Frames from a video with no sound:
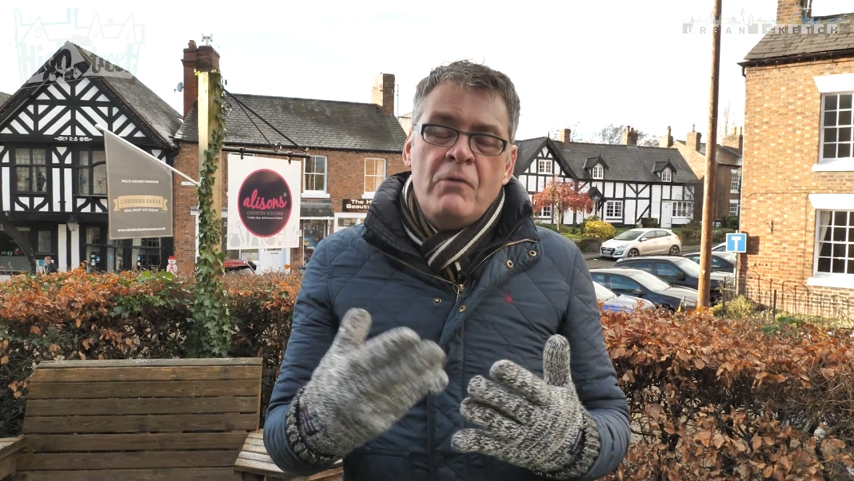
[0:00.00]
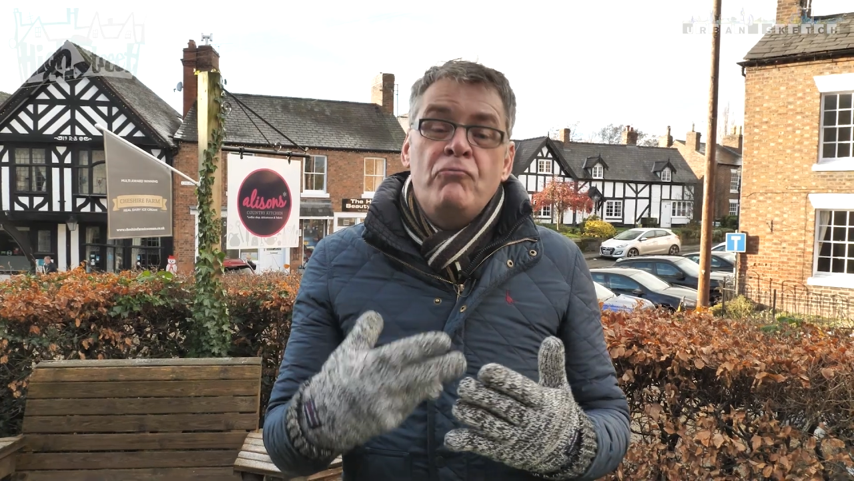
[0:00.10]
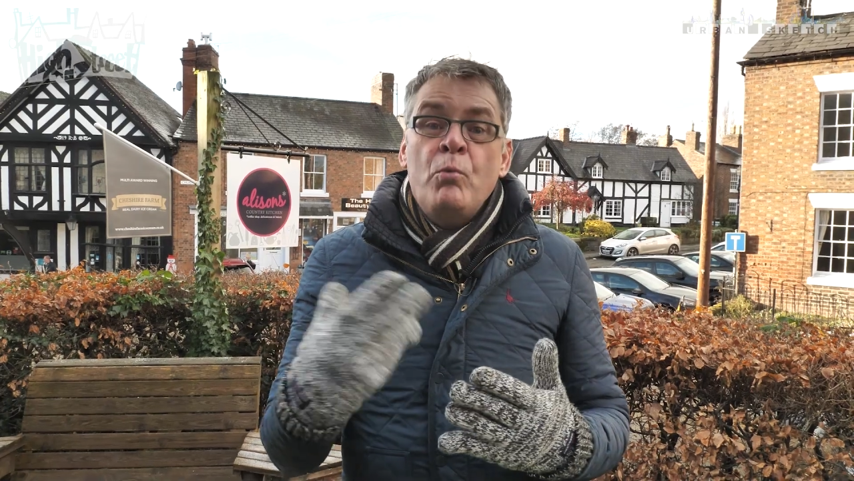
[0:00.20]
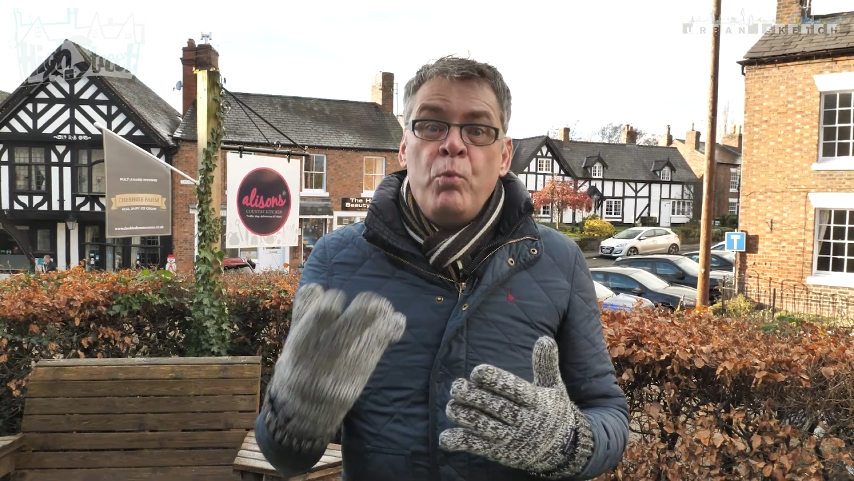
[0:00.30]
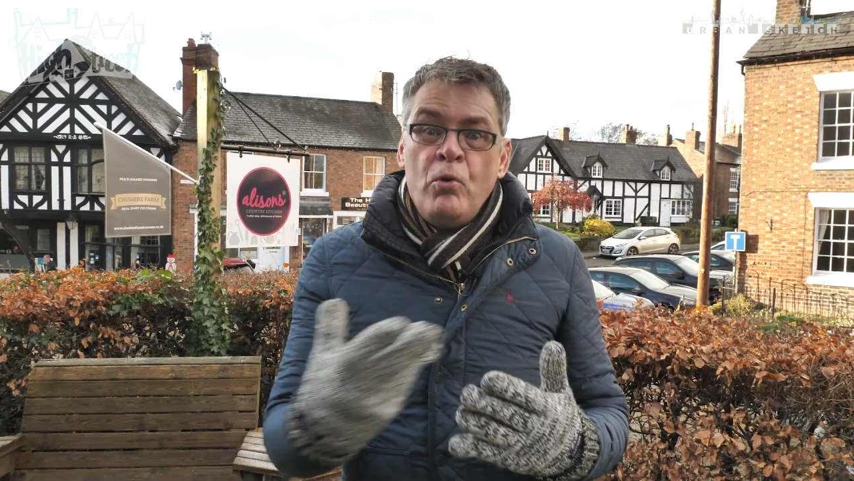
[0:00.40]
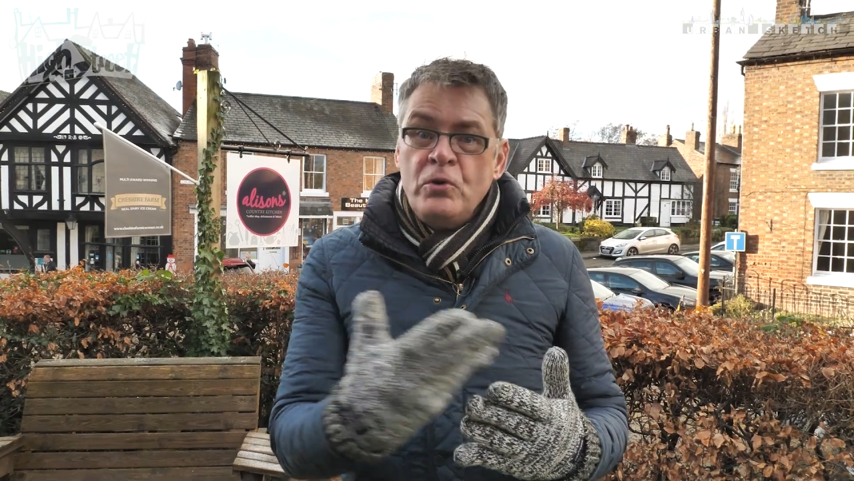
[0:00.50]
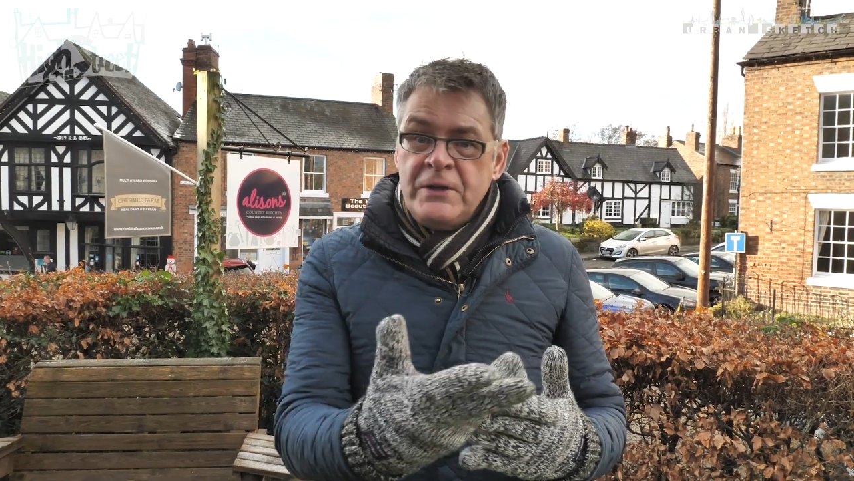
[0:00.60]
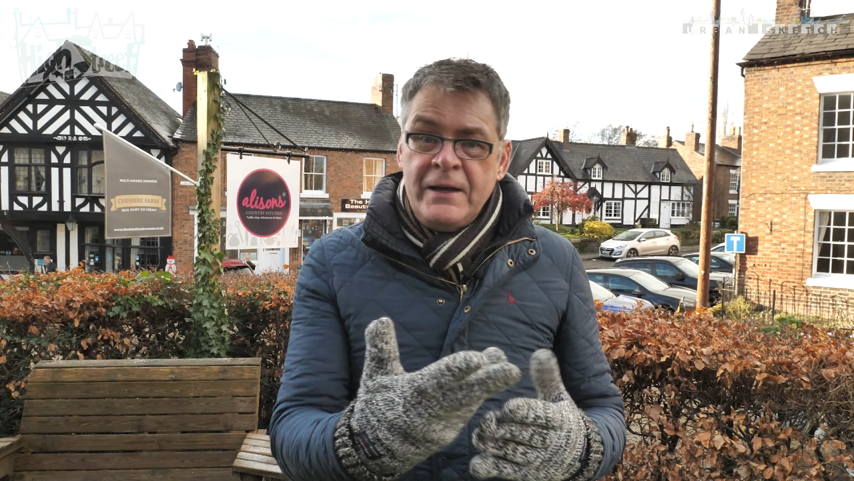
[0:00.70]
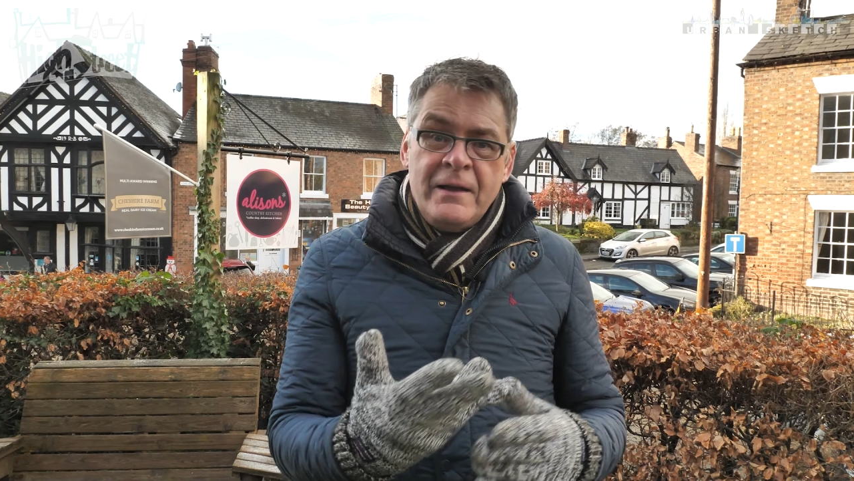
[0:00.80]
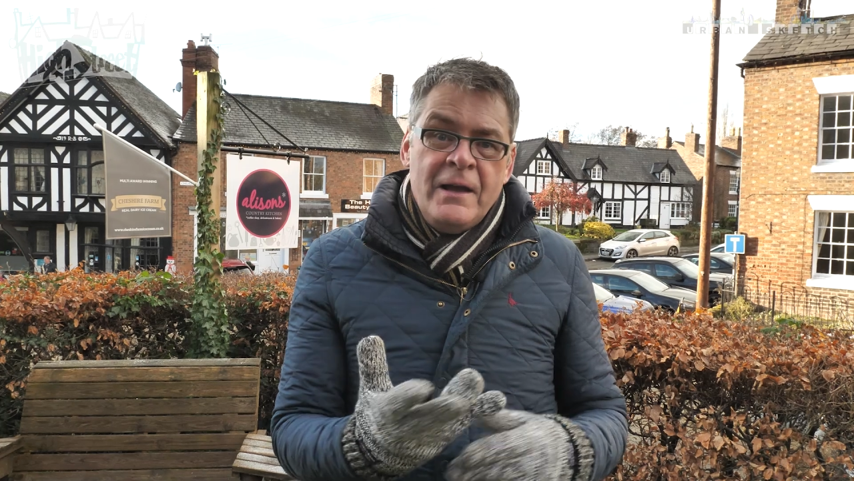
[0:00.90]

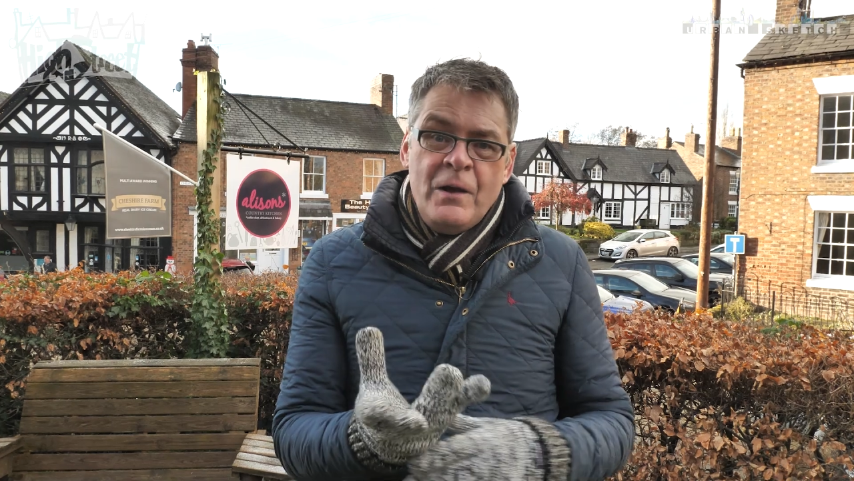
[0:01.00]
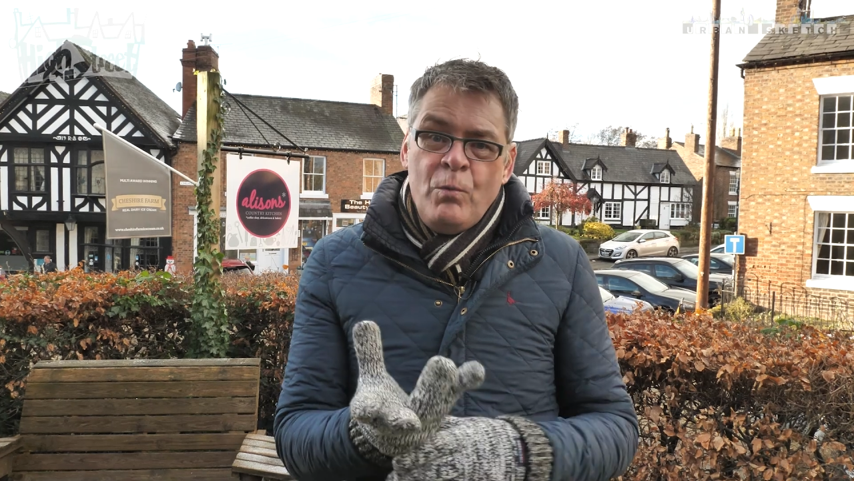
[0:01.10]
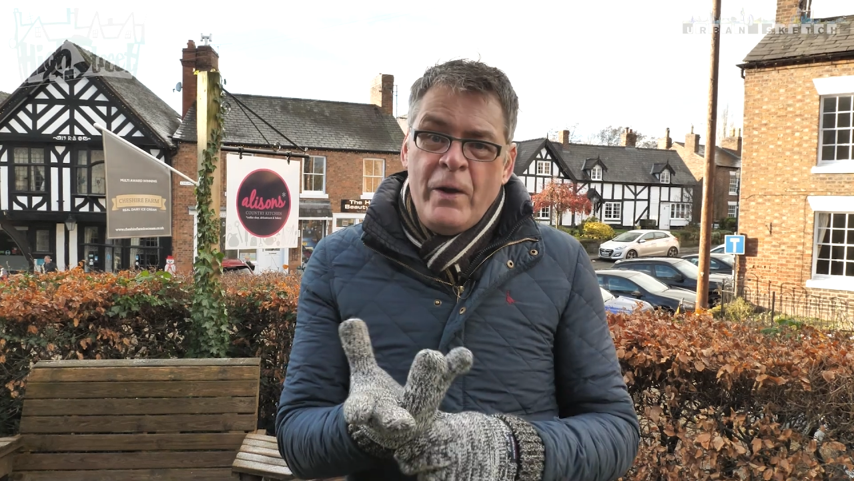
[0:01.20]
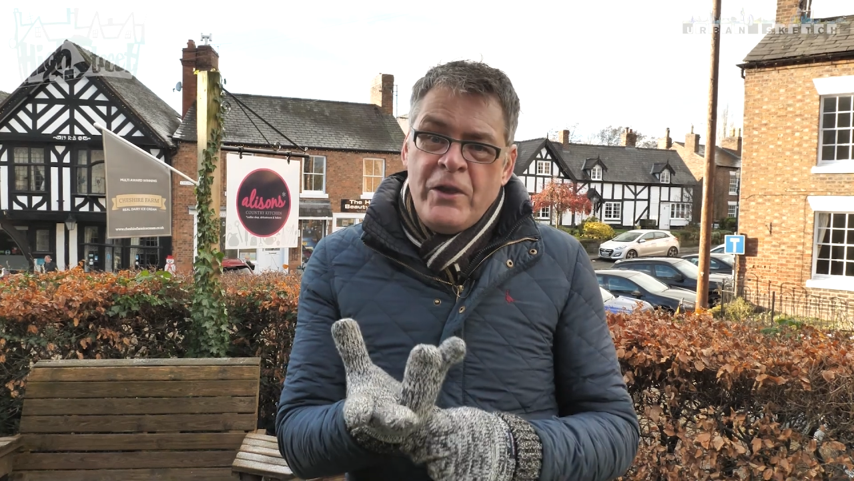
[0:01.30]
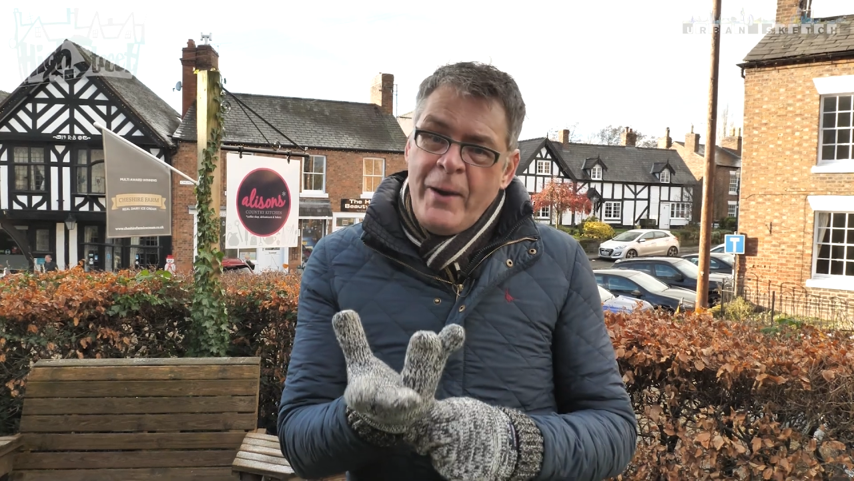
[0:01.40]
rewarding when